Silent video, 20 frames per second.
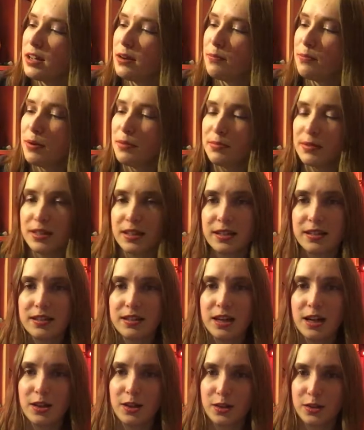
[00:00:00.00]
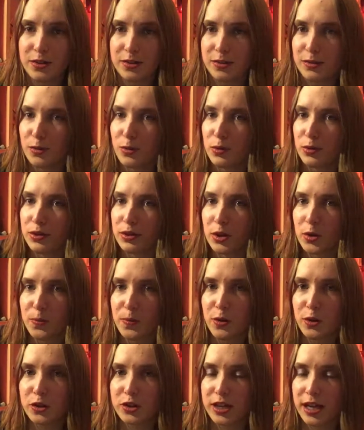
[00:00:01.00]
of pumpkin colored Oreo
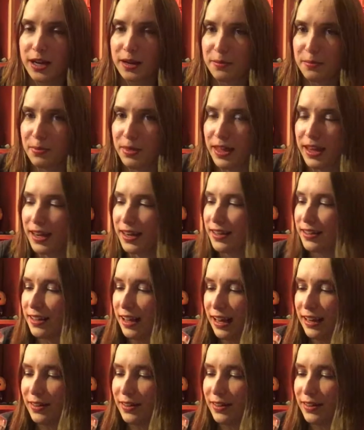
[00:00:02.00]
milkshake thing.